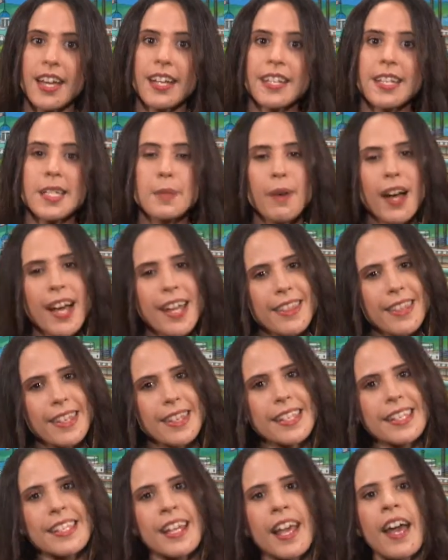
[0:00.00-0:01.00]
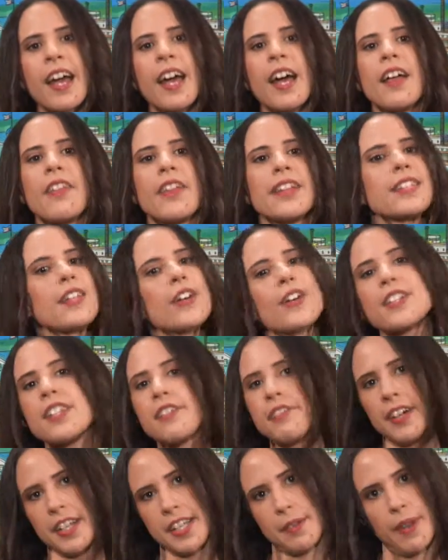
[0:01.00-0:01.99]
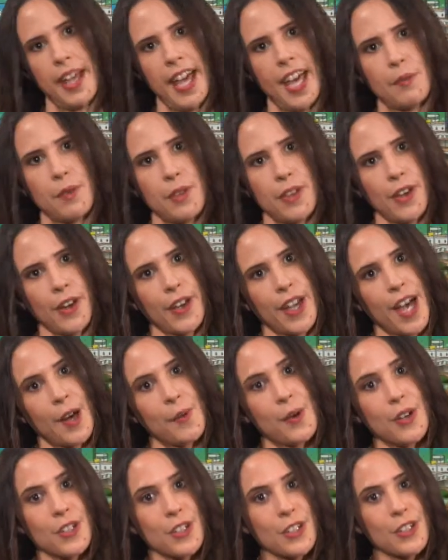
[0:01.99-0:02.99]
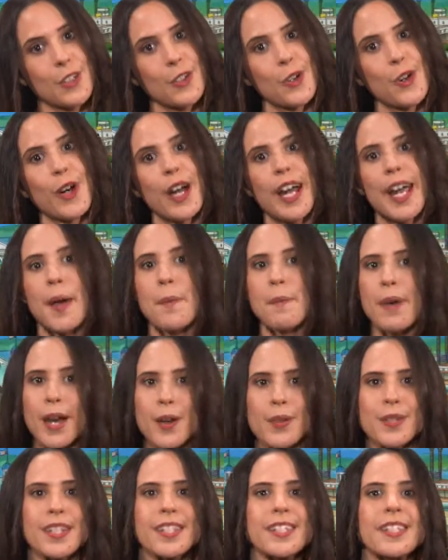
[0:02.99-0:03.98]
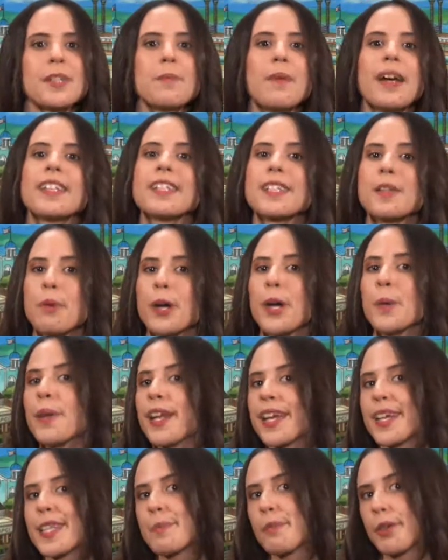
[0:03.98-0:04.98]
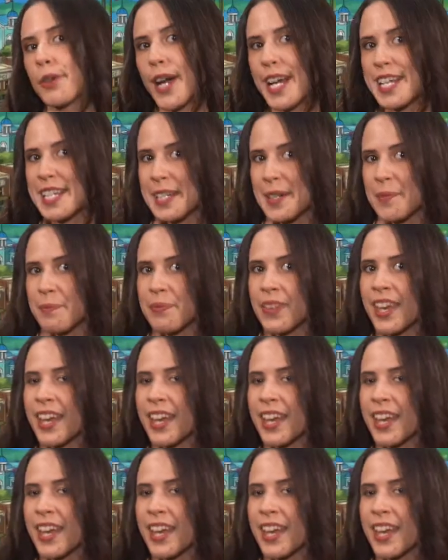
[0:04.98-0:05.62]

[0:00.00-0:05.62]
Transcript: Despite this, there's loads of fun to be had with Yokai Watch's story, battle system, and suburban exploration.